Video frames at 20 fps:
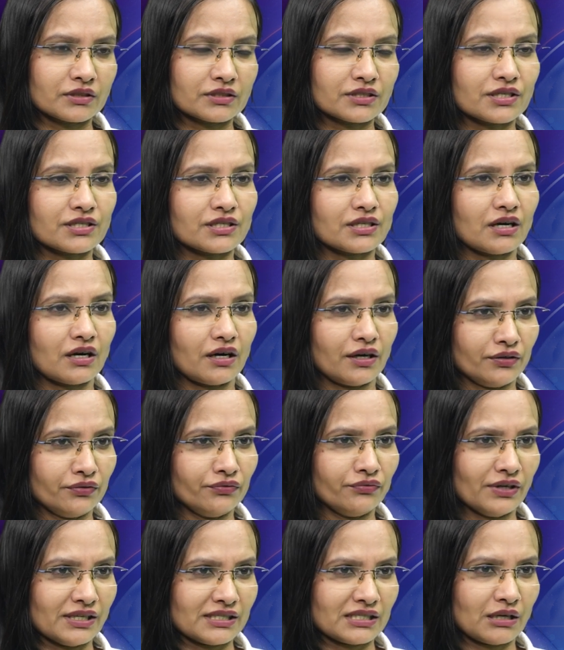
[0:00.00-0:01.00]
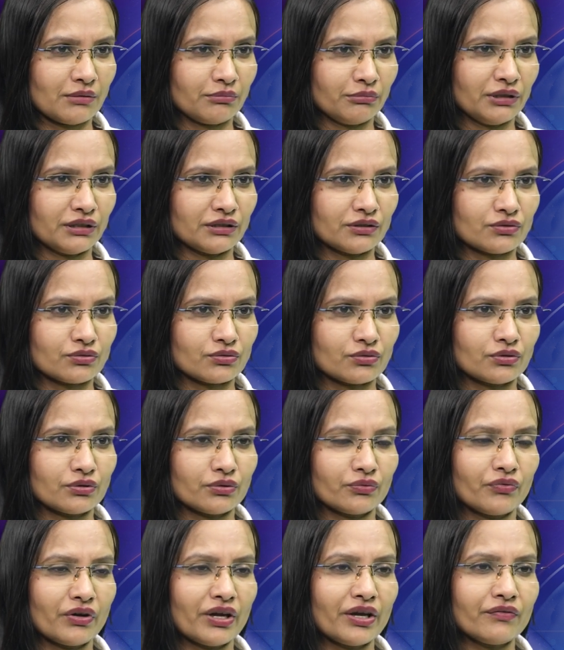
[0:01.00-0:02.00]
Just the anvesaman. So
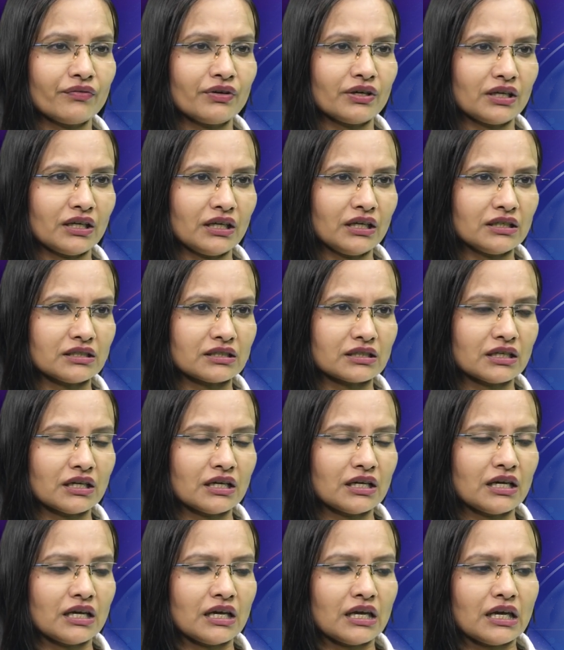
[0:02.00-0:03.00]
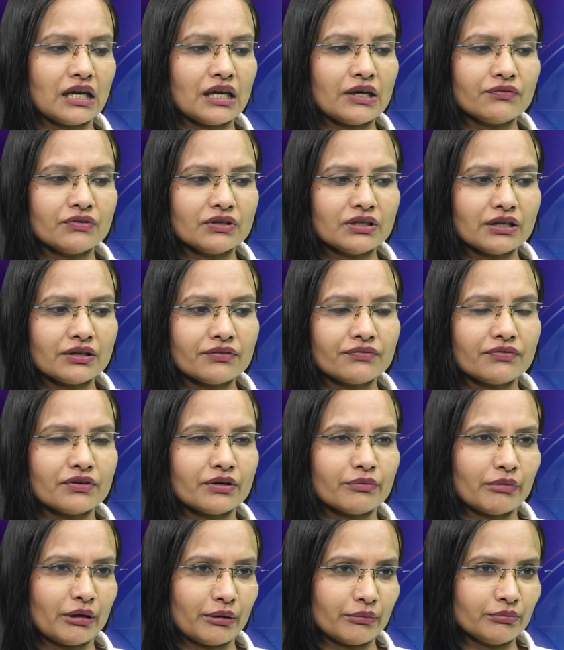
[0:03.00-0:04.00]
the way we eat, even if we
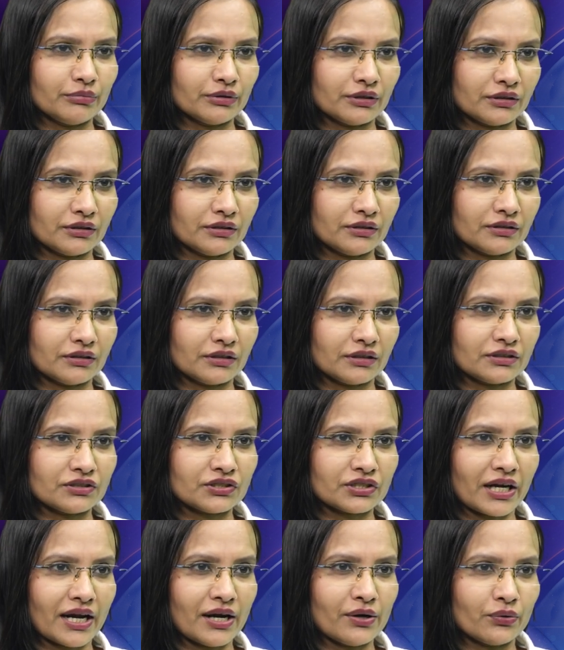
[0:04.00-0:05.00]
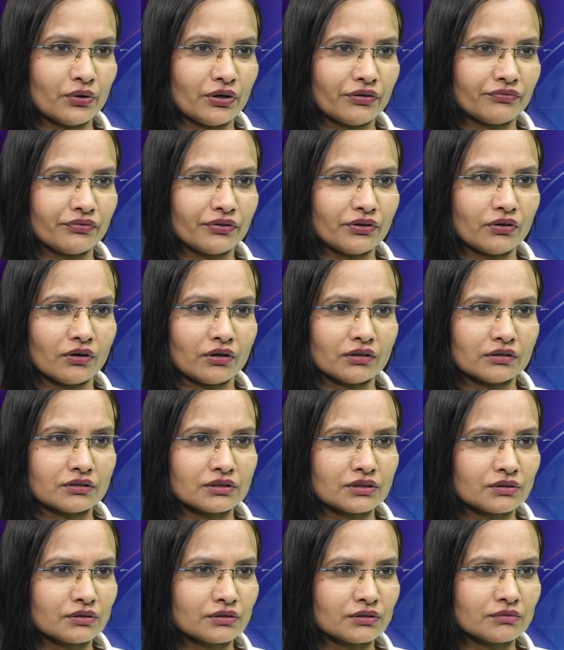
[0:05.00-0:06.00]
remember in childhood, if we got
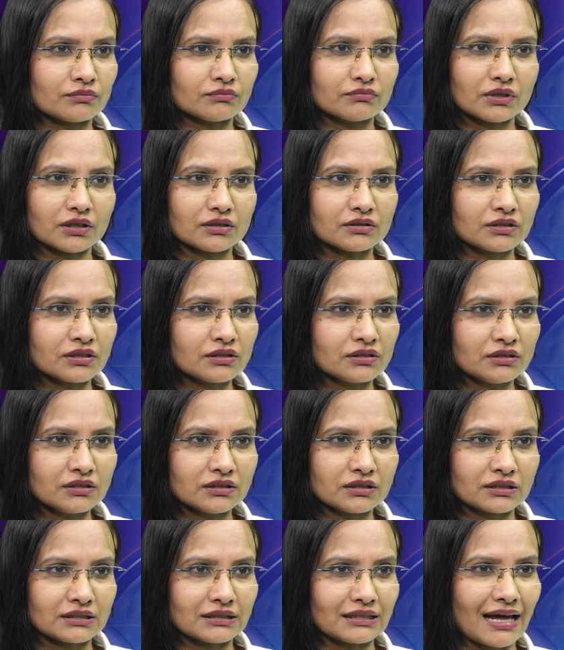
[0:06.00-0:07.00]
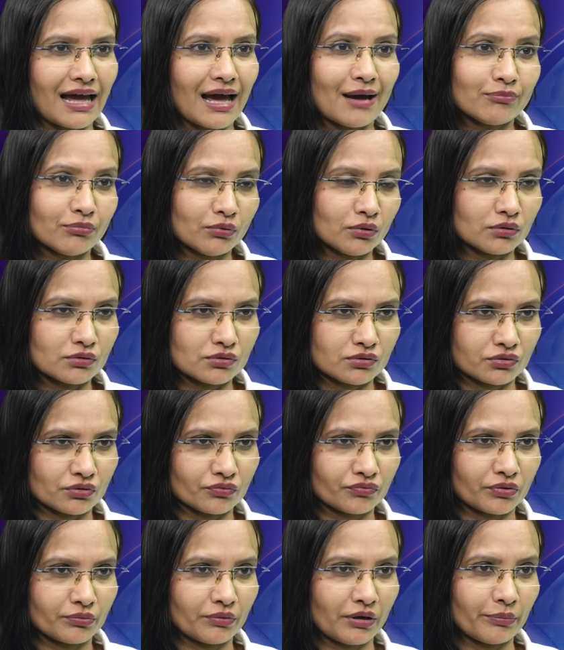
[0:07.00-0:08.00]
a single slap
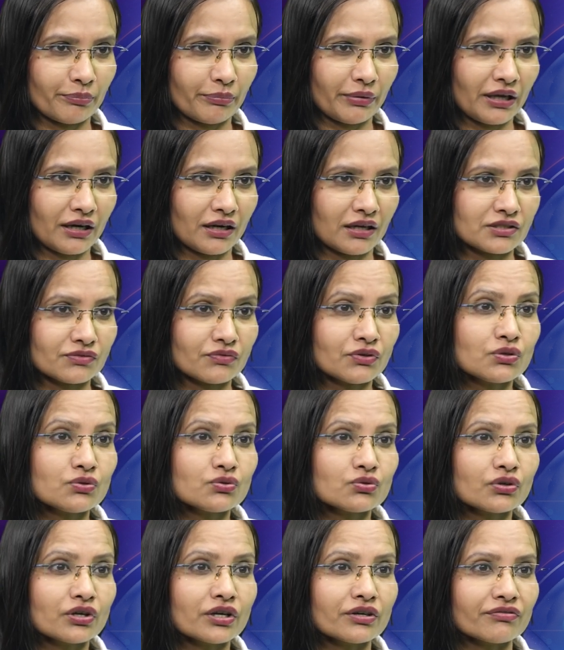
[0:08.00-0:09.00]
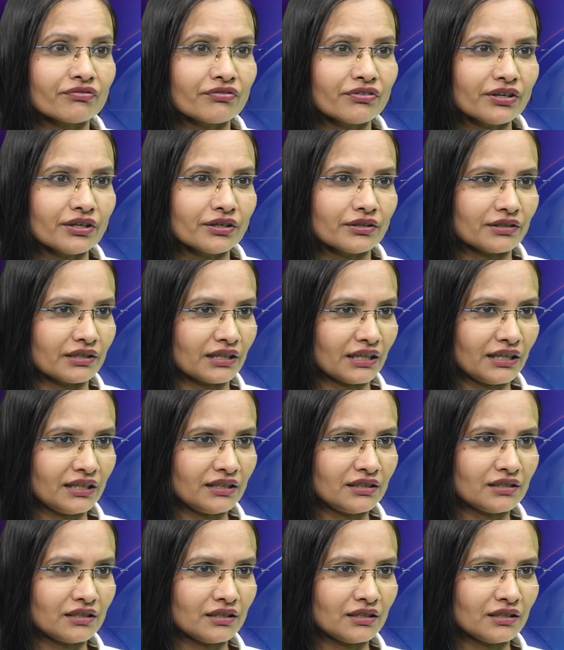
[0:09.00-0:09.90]
also from our parents, we used to get fear, right?